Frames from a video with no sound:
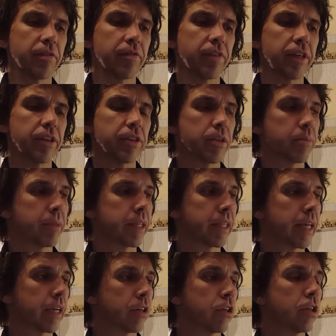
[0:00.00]
Figure something
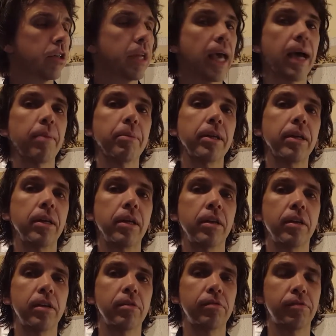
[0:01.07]
that could happen
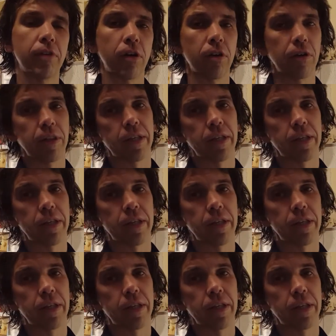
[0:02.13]
far